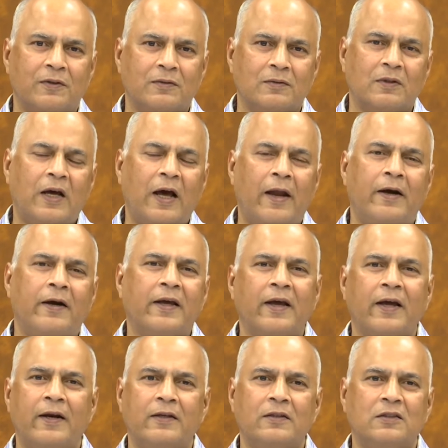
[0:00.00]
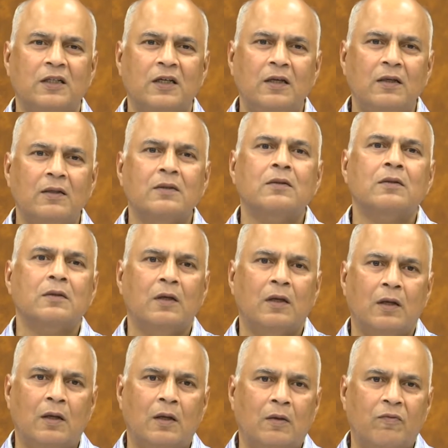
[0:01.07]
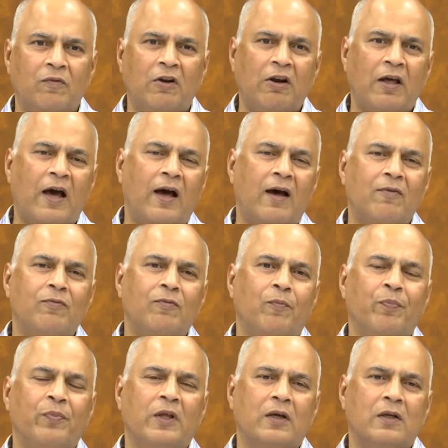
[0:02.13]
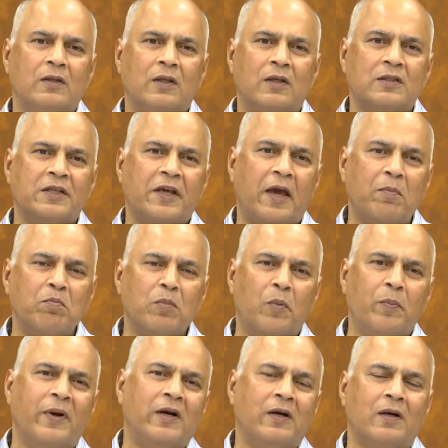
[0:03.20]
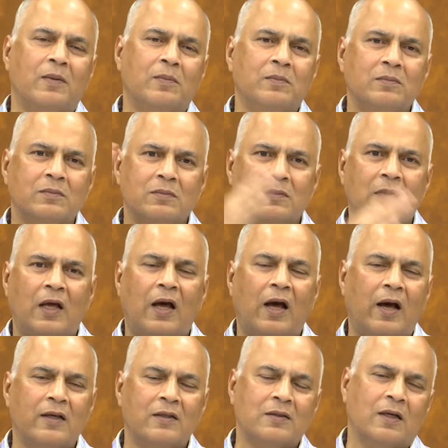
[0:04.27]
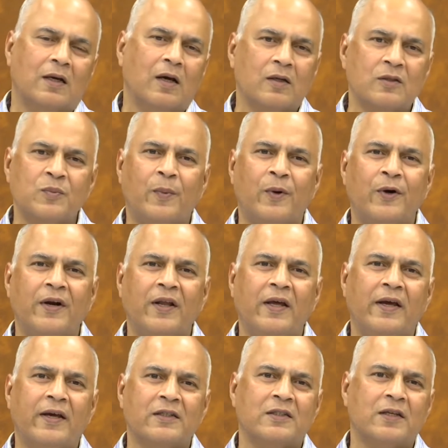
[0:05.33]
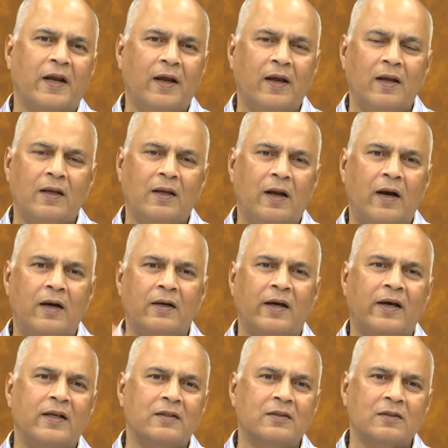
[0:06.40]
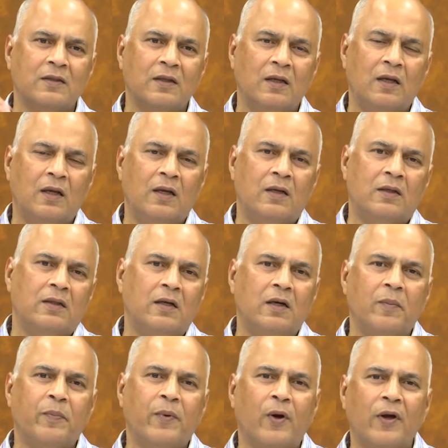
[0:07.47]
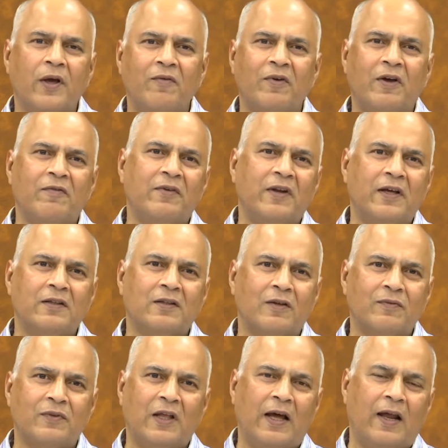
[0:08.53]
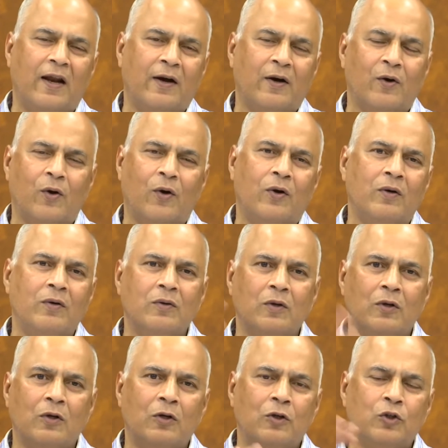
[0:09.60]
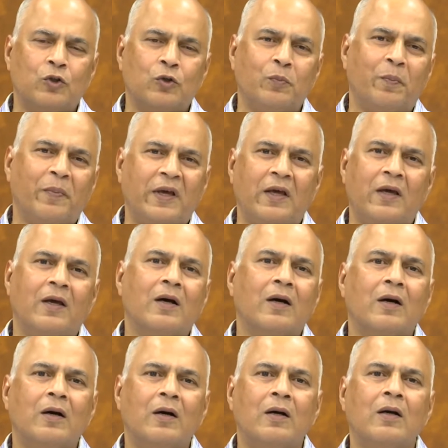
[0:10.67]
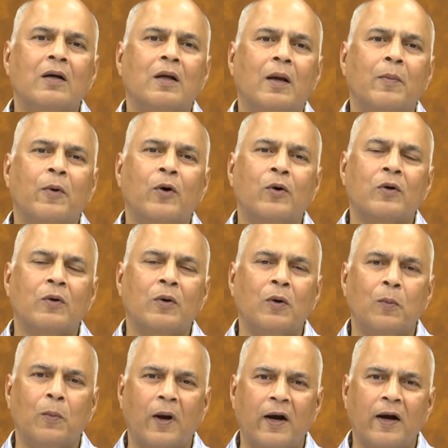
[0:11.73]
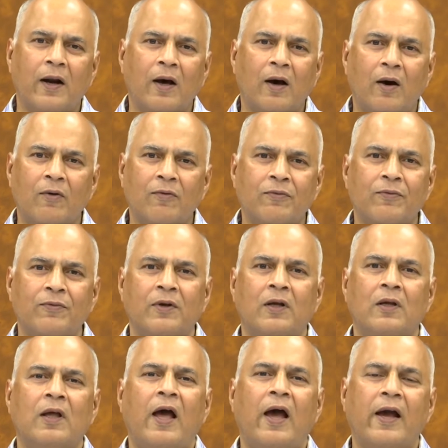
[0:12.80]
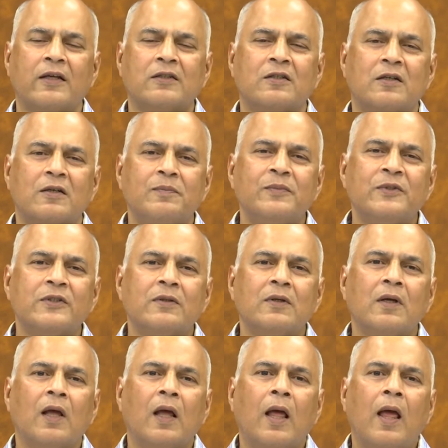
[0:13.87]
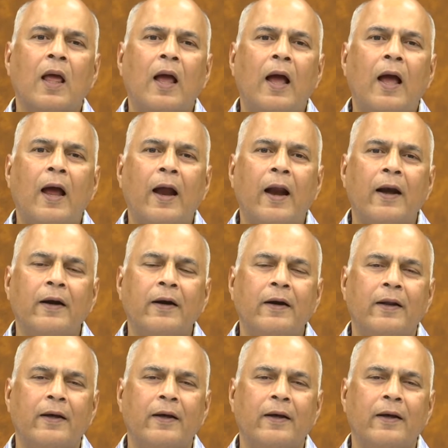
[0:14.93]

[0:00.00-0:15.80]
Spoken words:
kinetic energy will have the same momentum as the corresponding X-ray, and hence the de Broglie wavelength of the electron should be about 1.5 angstroms, and